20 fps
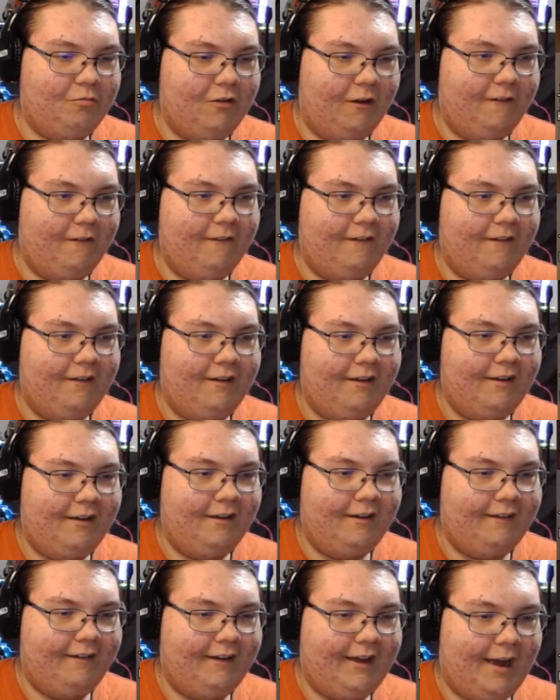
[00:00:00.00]
bro?
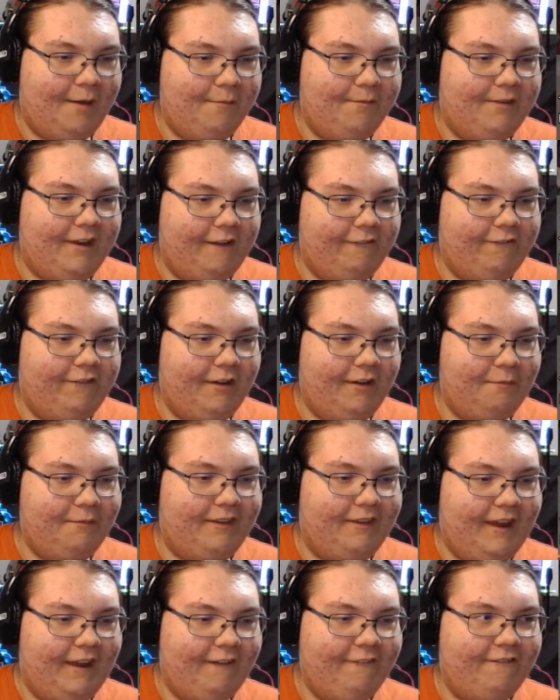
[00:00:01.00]
Nah, I'm safe here, I'm
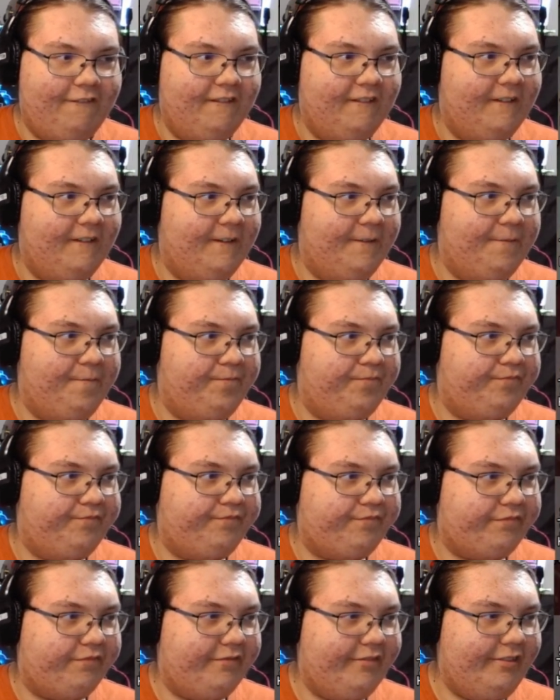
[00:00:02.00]
safe.
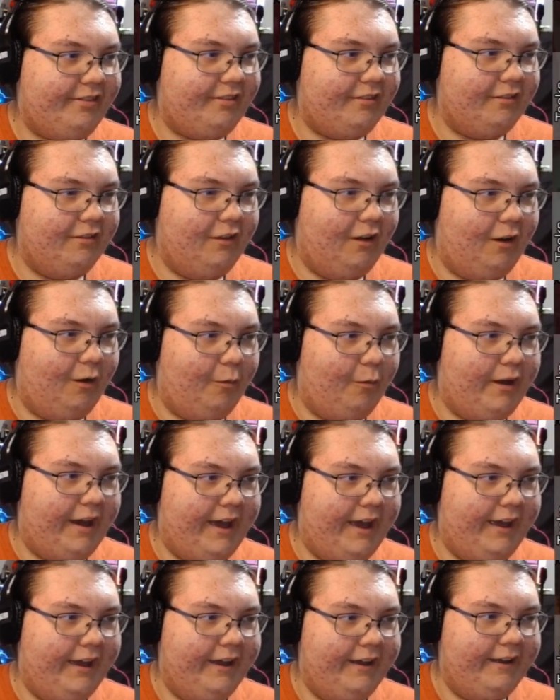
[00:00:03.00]
No
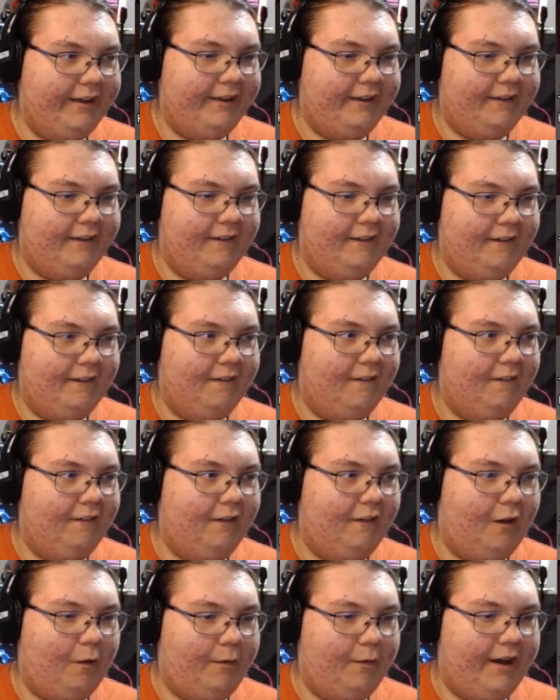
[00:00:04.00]
way.
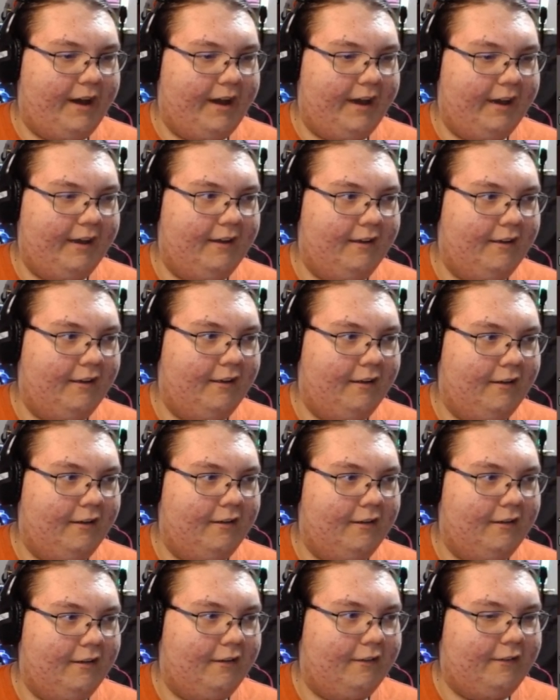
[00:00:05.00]
No way.
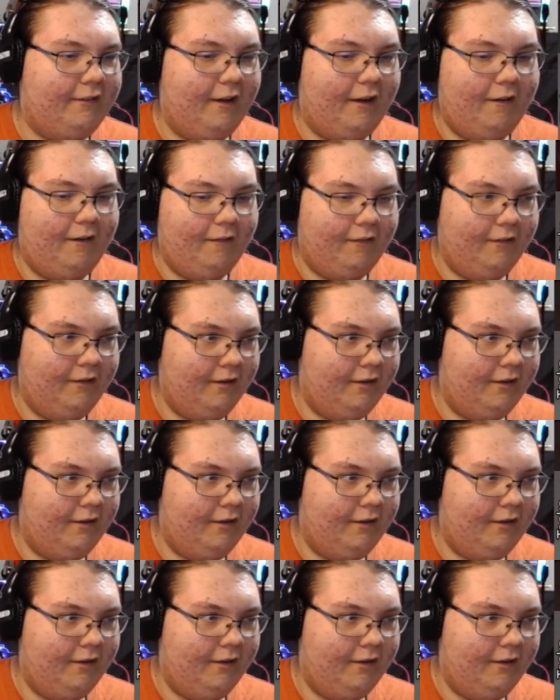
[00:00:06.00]
Let's go.